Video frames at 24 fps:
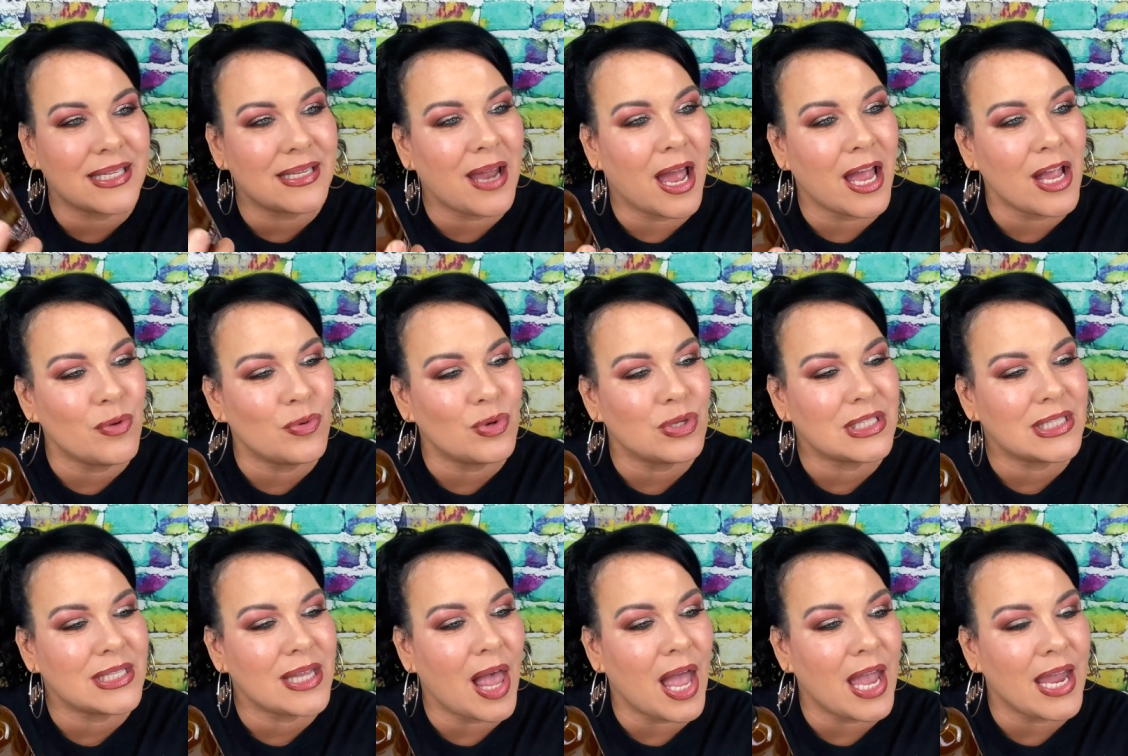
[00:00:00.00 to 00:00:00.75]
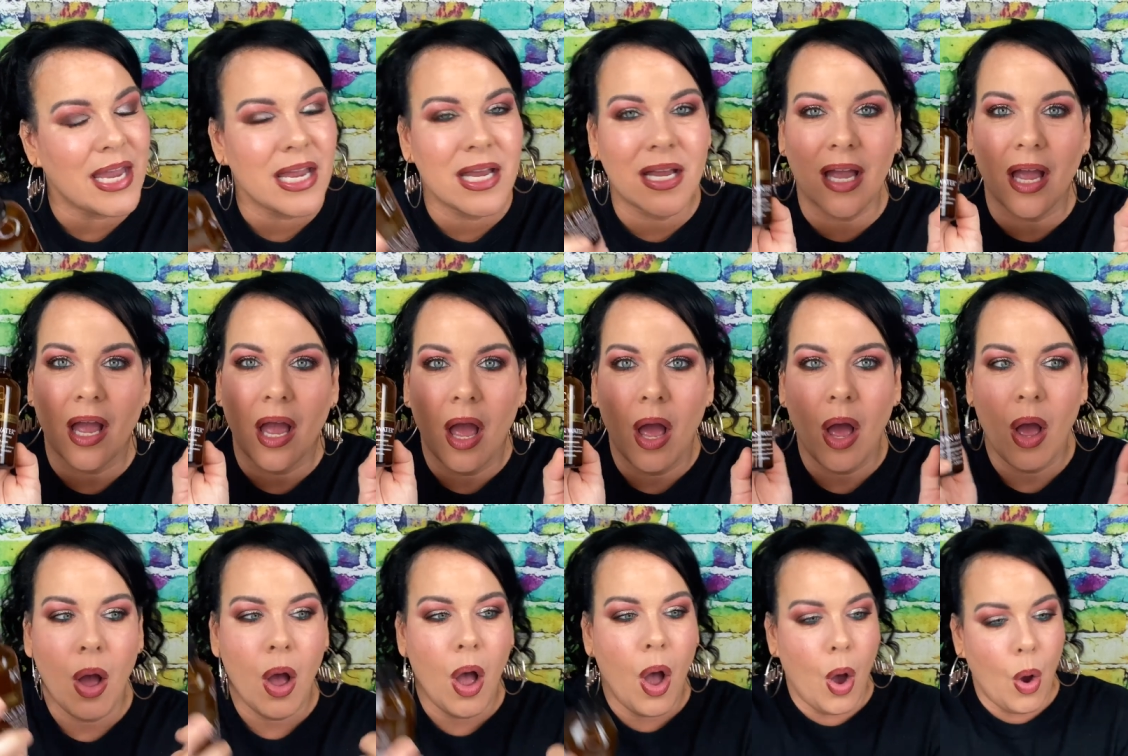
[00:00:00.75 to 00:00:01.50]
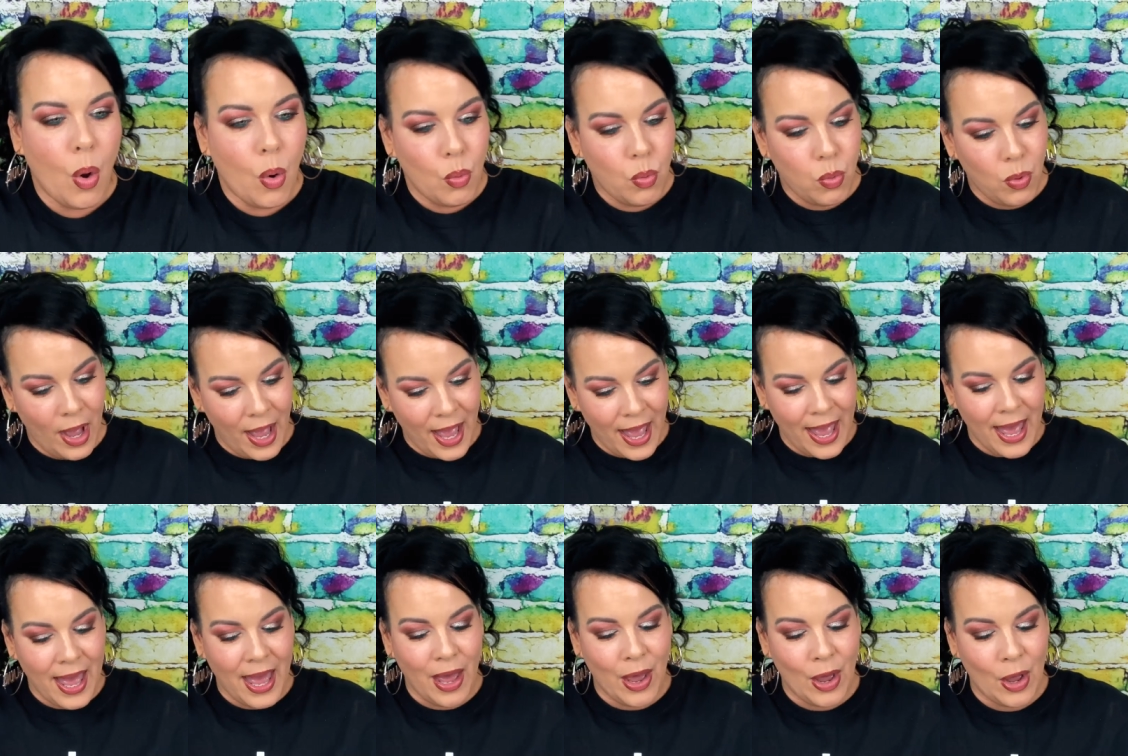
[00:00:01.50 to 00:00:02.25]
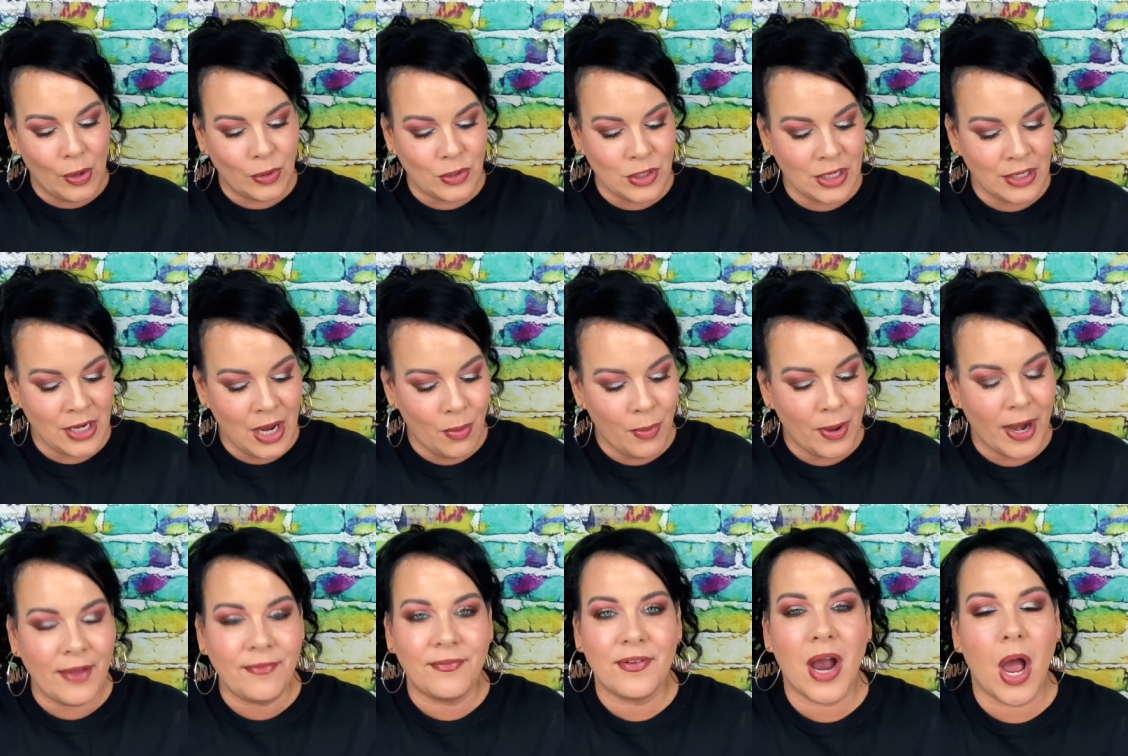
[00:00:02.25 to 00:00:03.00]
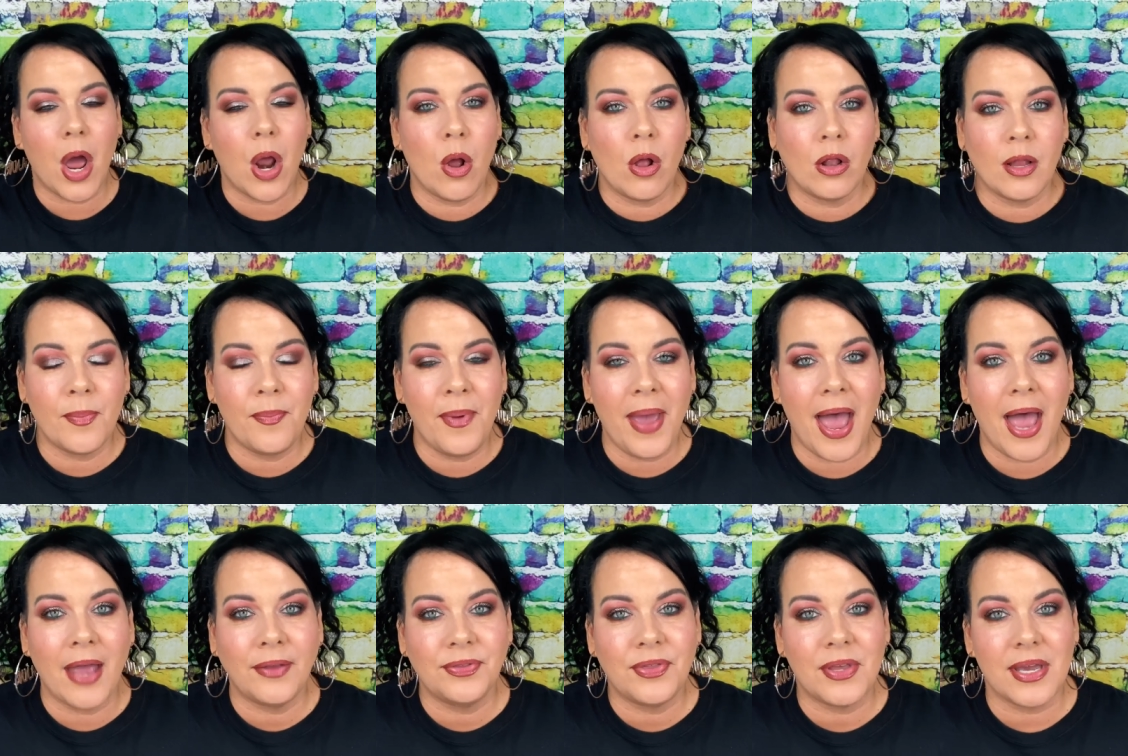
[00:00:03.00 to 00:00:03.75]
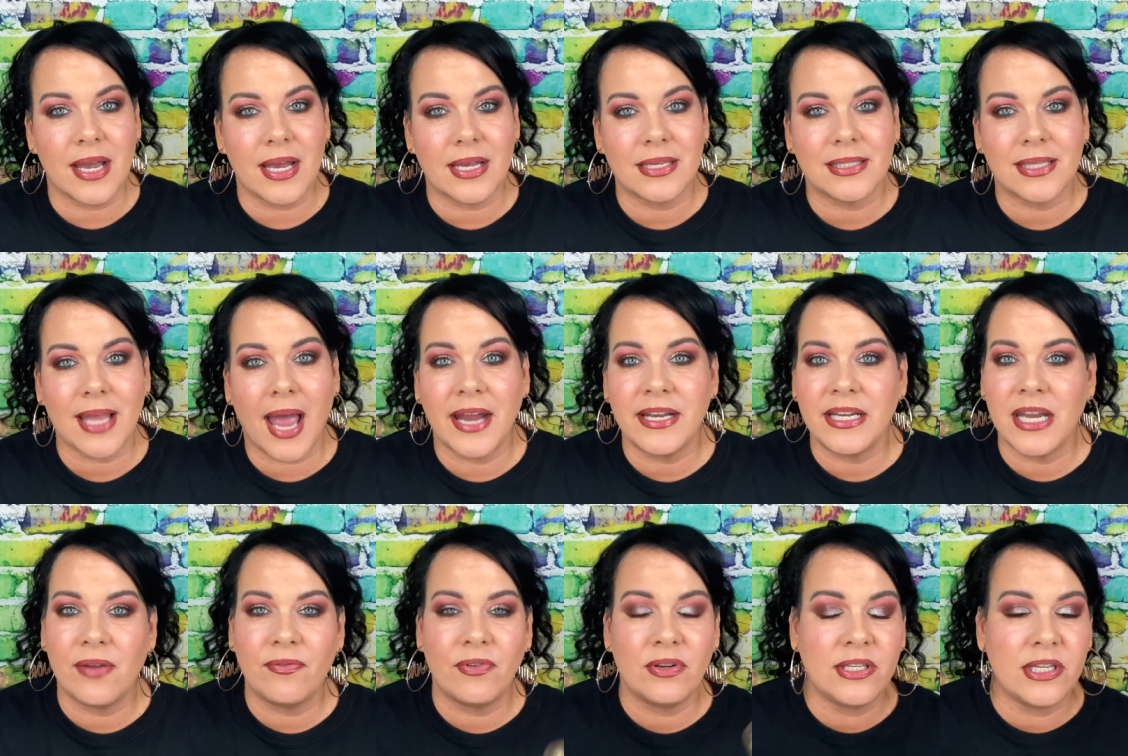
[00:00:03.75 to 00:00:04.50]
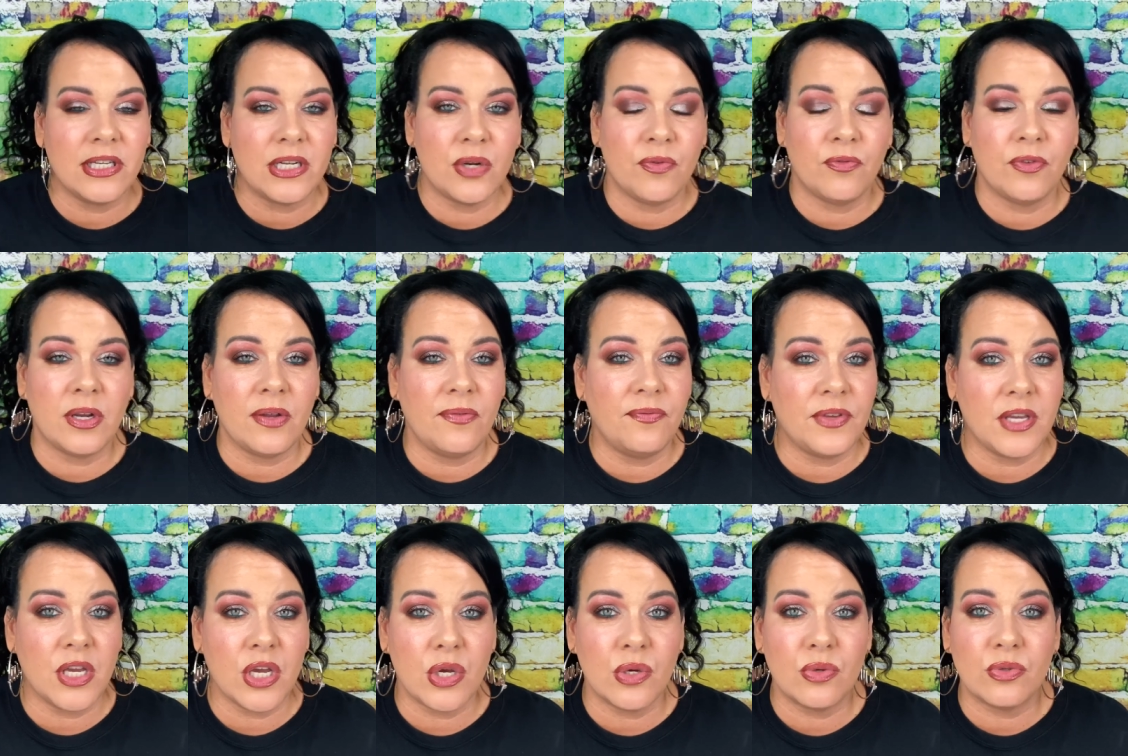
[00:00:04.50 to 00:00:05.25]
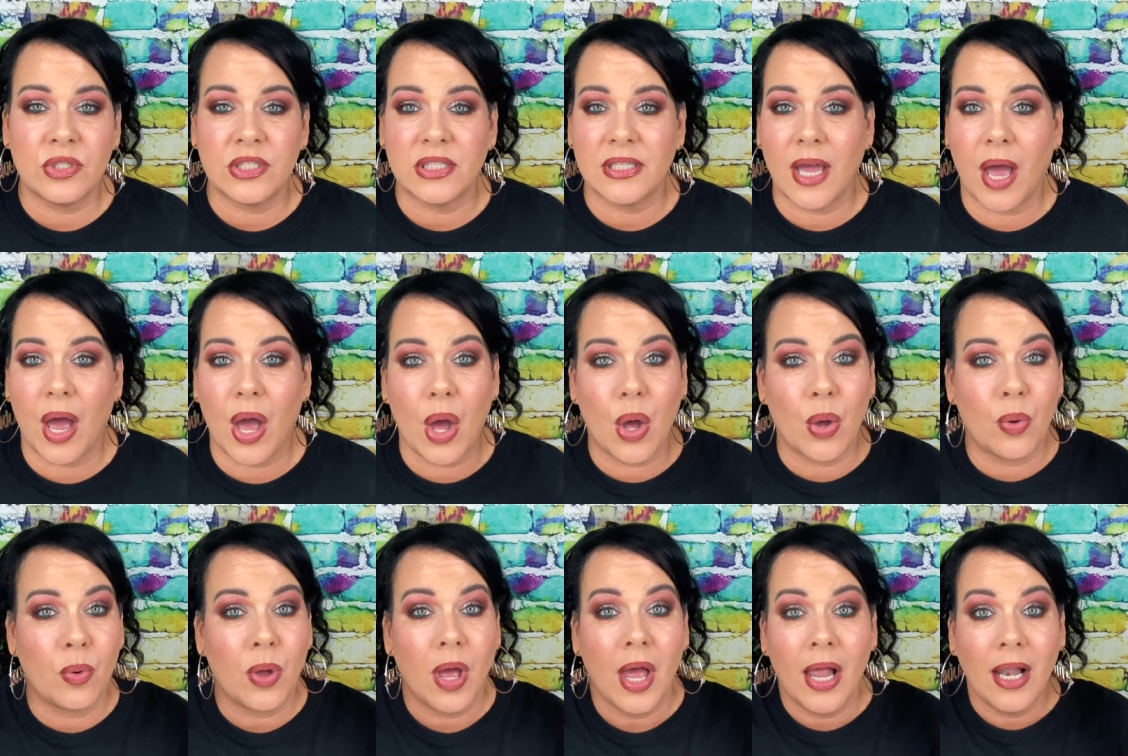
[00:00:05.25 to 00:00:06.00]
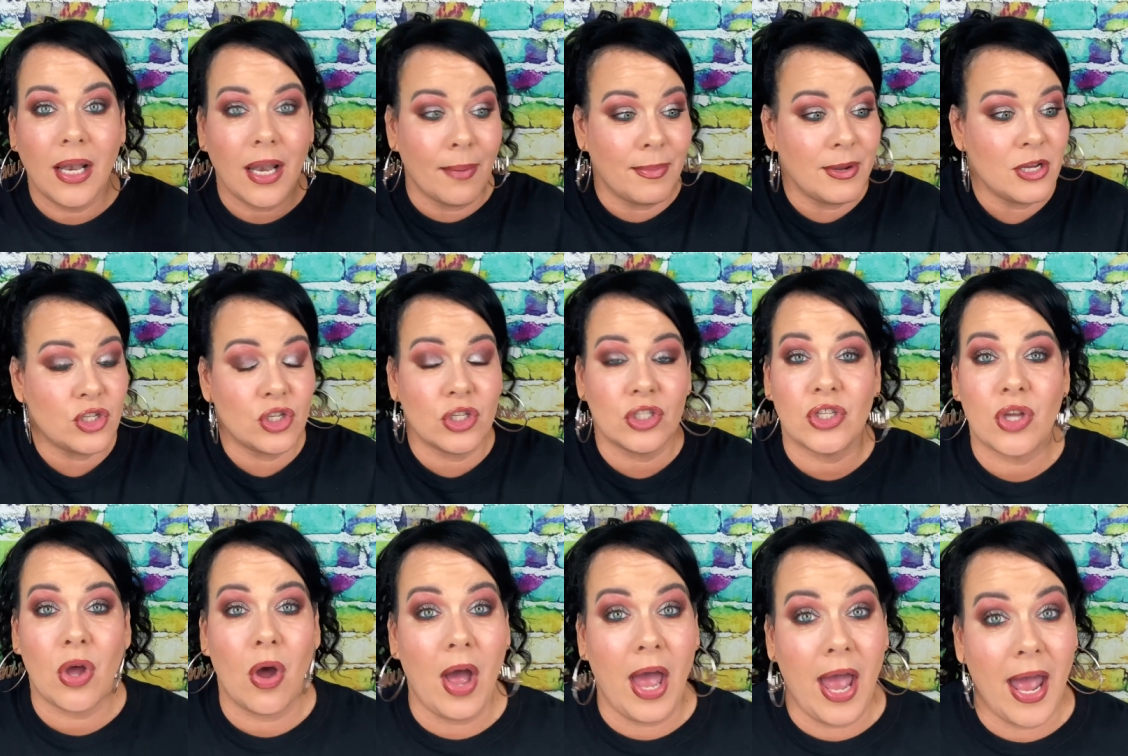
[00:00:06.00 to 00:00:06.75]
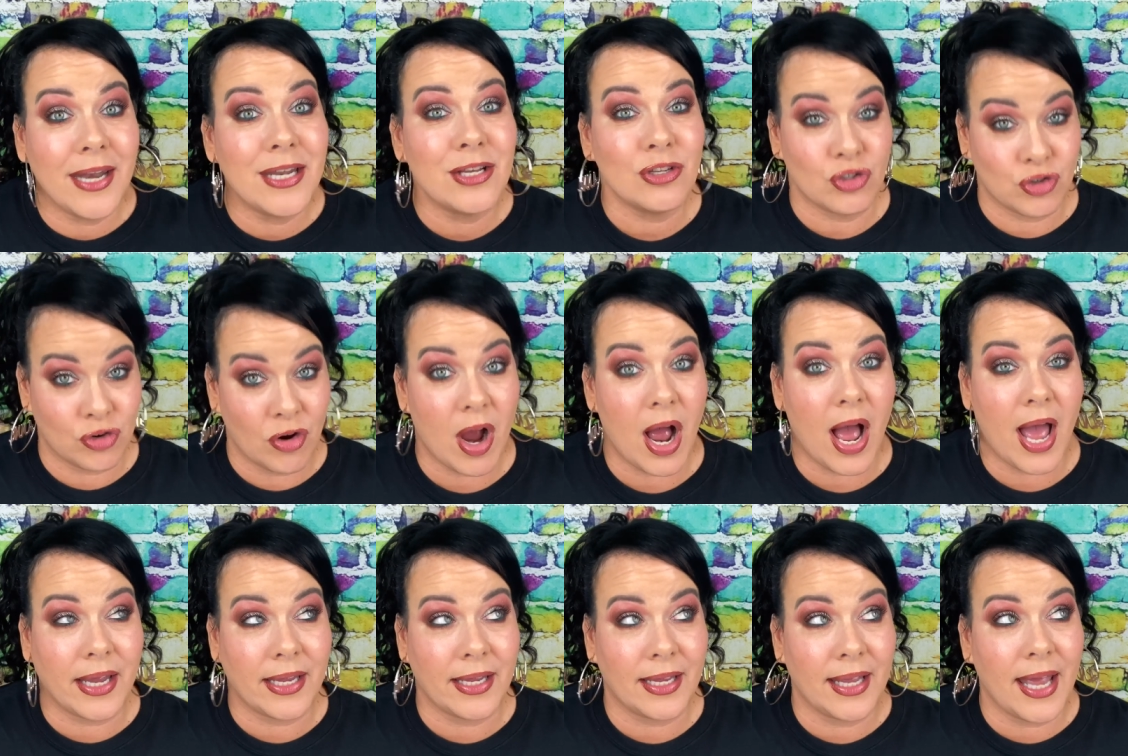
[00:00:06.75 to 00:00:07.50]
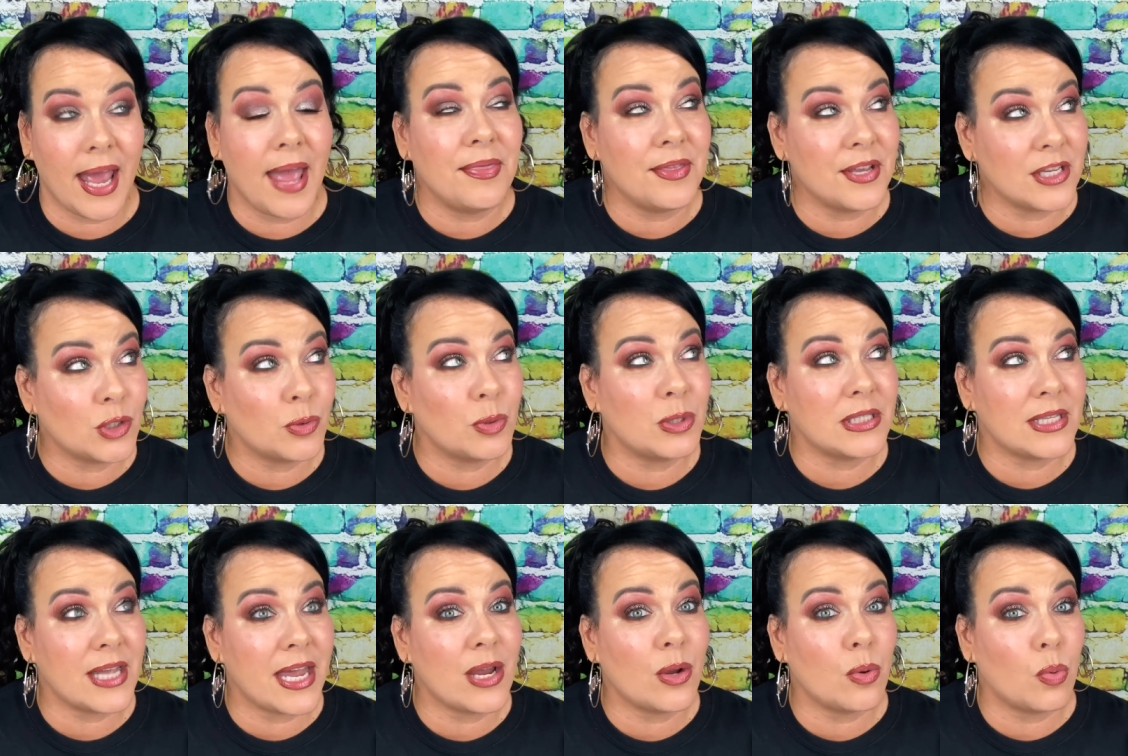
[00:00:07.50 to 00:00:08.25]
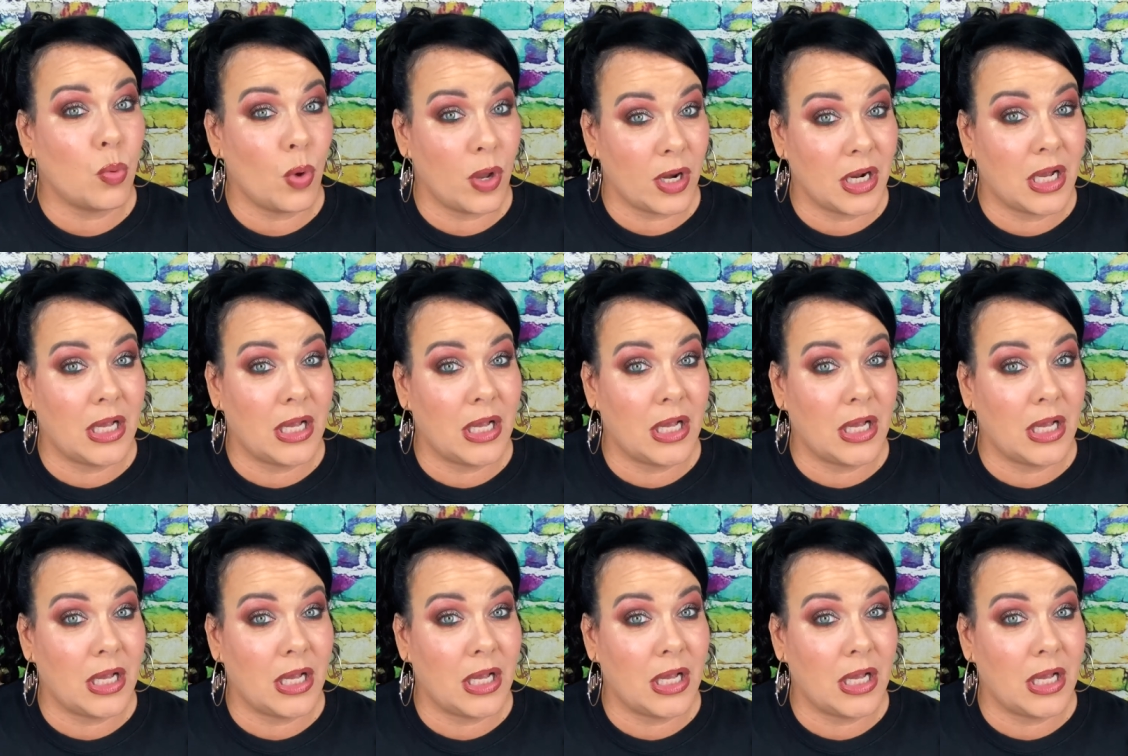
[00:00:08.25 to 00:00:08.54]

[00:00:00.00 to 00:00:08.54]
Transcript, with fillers: and I was like, Wow, you know what? I forgot all about this. I never did a review, so let me just go ahead and try it. And this was like 1